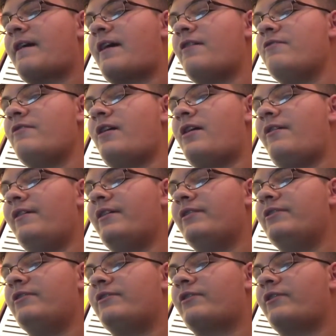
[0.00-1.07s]
don't know how I
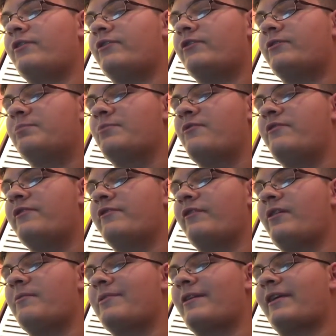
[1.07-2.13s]
could discuss this movie
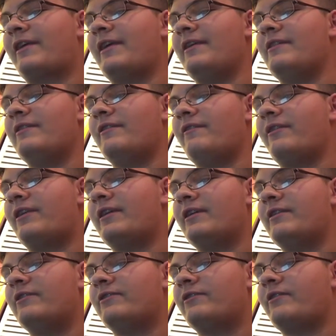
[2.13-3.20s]
really without getting
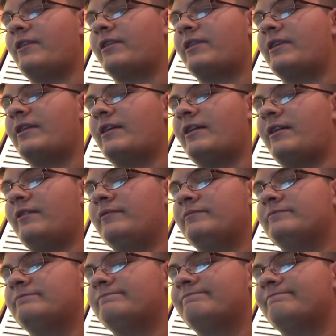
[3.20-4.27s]
into like the
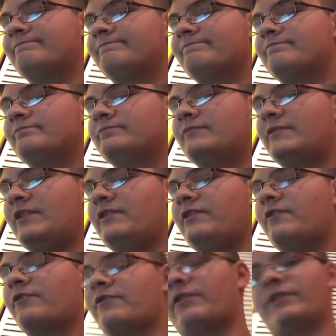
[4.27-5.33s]

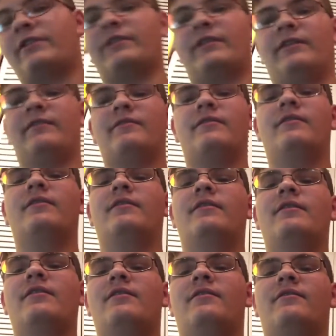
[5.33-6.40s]
details or anything.
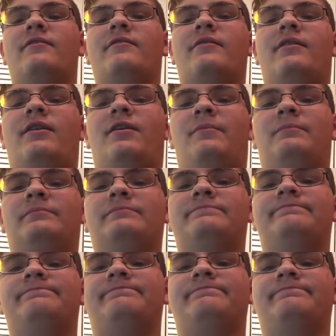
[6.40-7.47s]

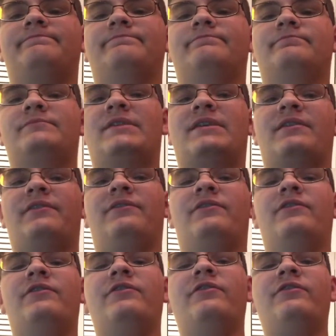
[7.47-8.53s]
Because
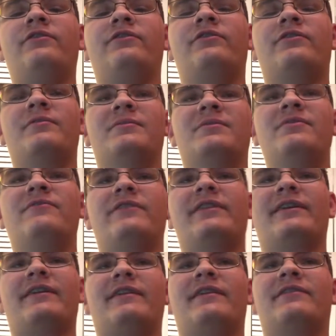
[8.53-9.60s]
this is just a movie
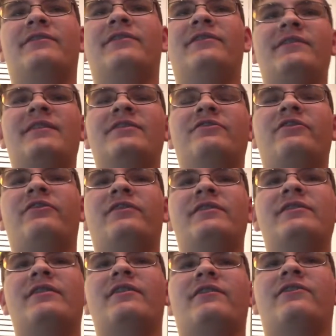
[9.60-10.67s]
that it's just
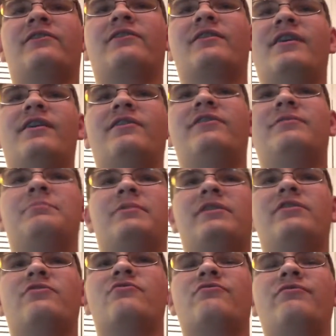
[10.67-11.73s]
interesting to discuss,
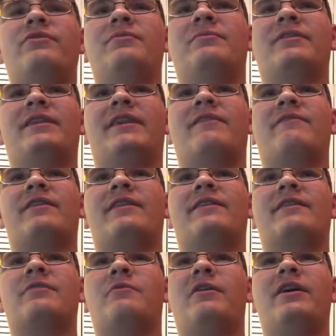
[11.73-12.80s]
but you don't really want to give
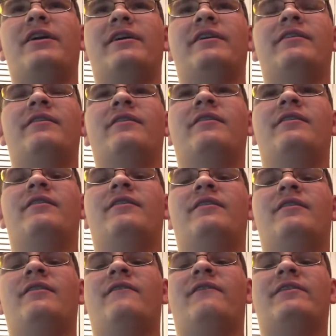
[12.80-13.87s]
anything away.
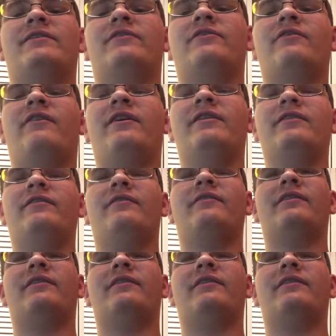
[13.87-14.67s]
Like, there's a lot of,